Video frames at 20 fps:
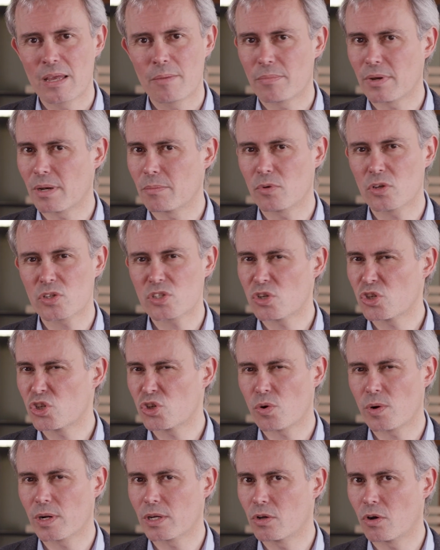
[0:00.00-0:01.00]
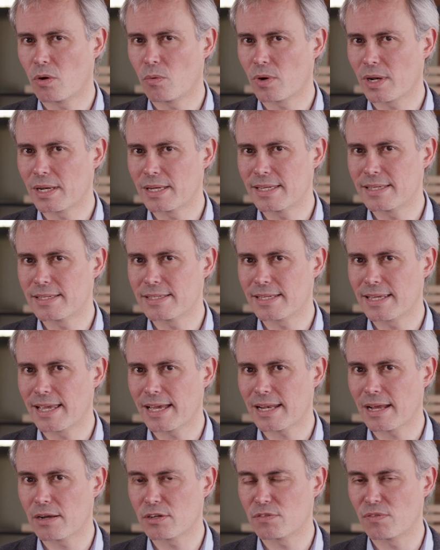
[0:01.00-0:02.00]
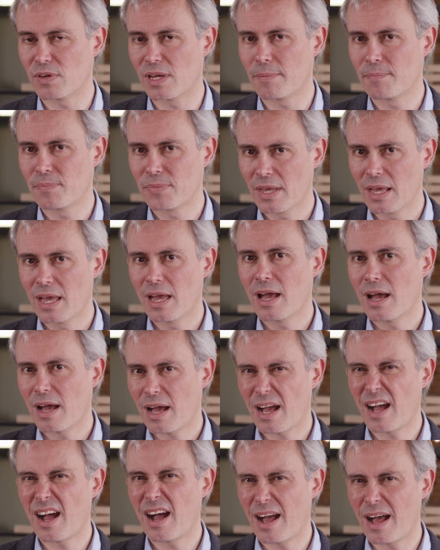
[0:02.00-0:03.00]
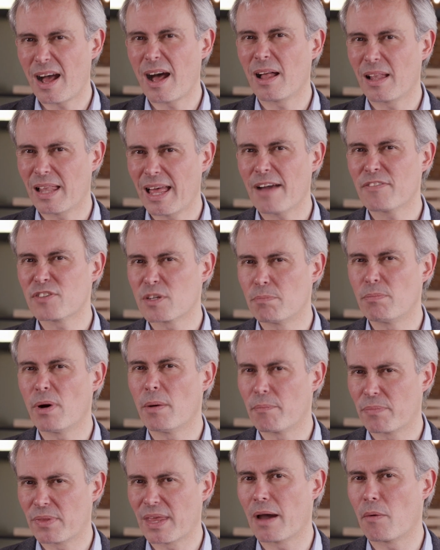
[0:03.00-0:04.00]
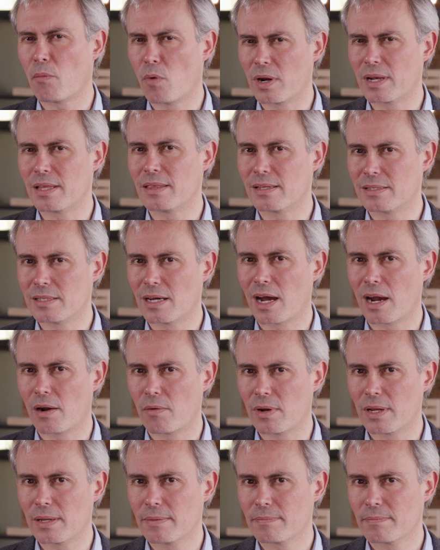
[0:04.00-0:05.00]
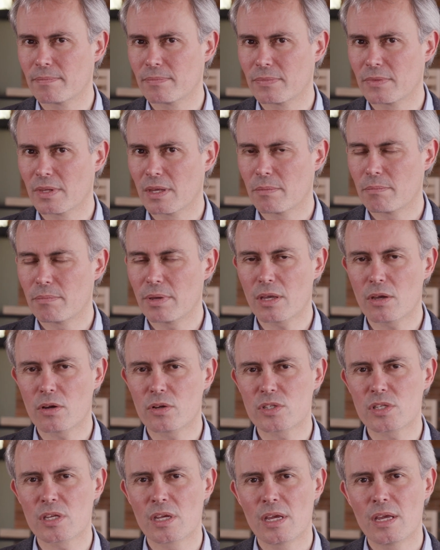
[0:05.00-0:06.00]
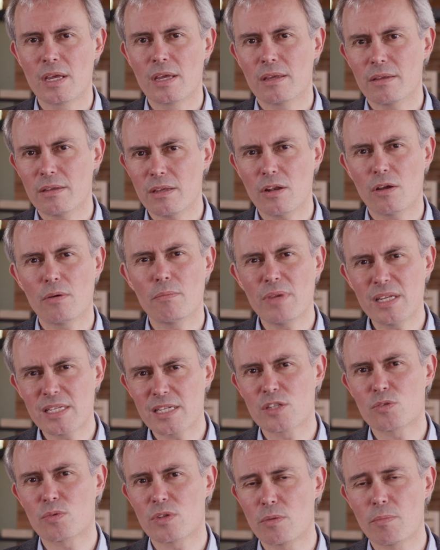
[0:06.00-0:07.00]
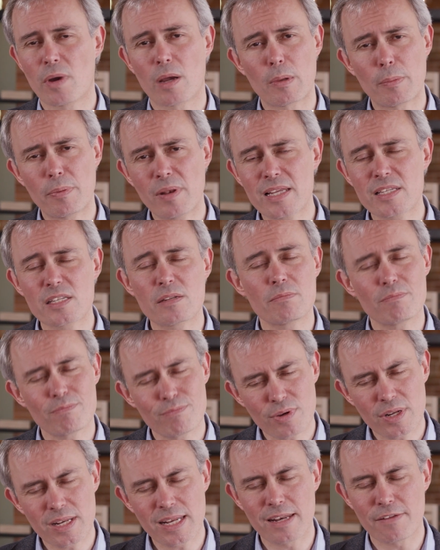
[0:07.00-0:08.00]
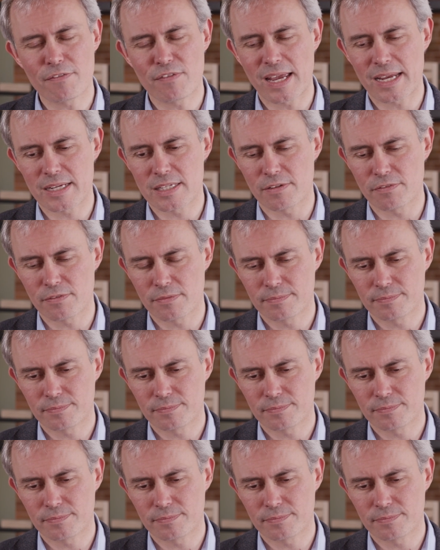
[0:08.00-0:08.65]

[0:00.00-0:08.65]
but I'm not so sure I got what I needed to get out of it. I'll have to bump that one in the diary. Because, meetings with you might be pleasant, but ineffective.